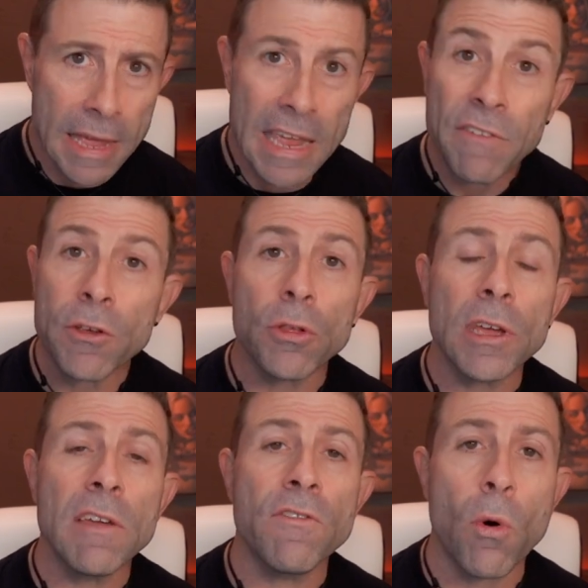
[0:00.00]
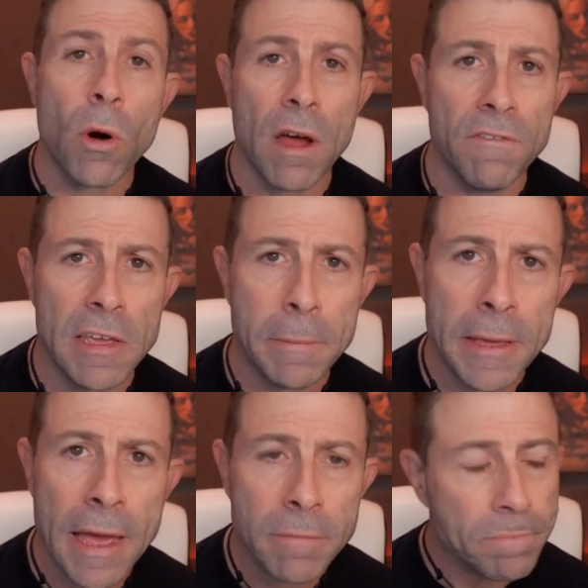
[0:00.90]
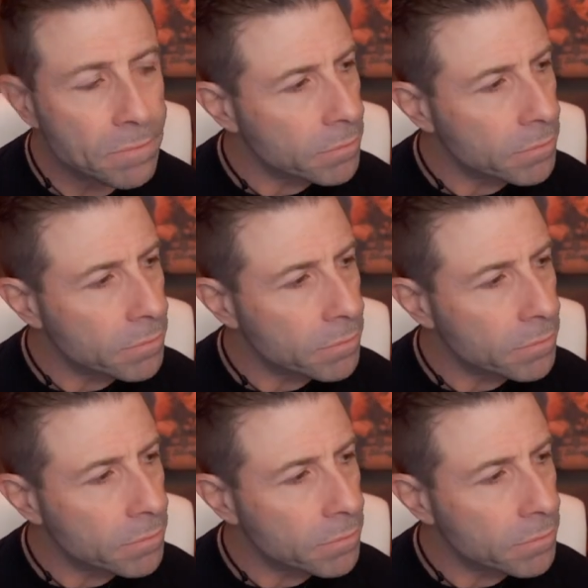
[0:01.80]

if you're looking for a V P N,